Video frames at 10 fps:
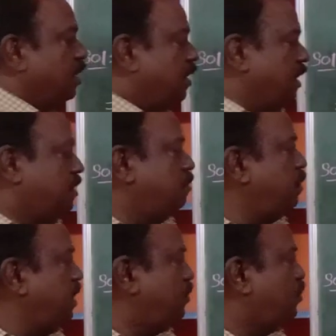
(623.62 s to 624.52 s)
Next
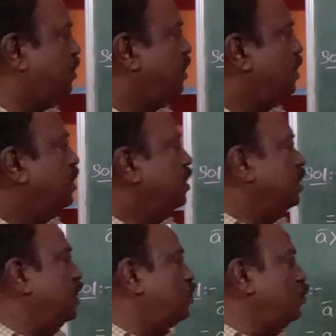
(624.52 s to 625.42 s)
plus
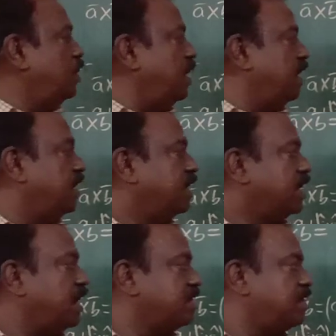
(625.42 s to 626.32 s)
A to J
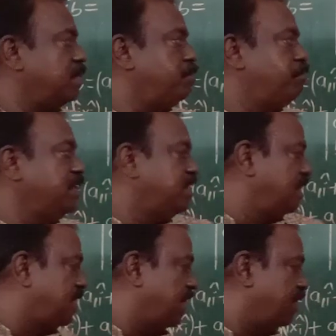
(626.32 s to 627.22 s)
cross of
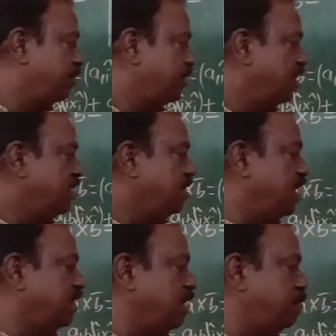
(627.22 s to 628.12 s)
B3K.
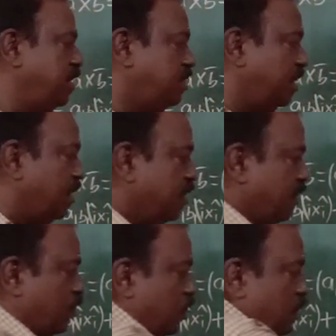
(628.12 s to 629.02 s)
A3 B3.
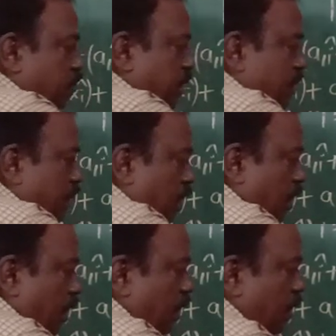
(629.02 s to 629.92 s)
This is
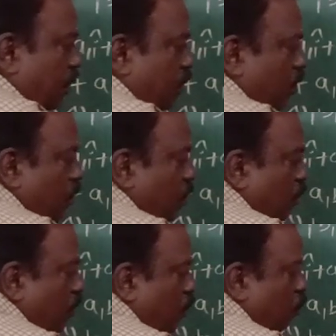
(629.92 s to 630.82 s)
B3.
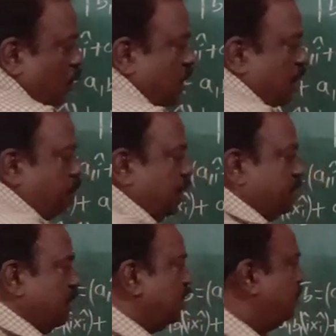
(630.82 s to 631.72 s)
Okay na
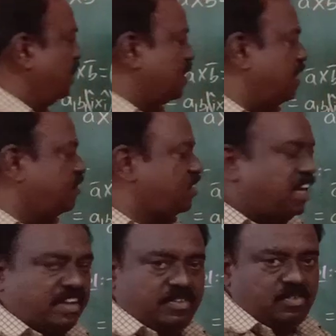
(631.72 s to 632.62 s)
B3. J cross
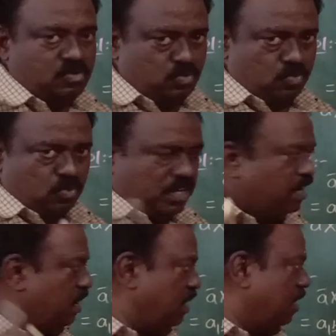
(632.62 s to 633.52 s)
K. Okay
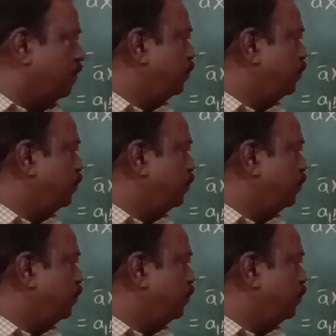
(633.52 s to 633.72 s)
na.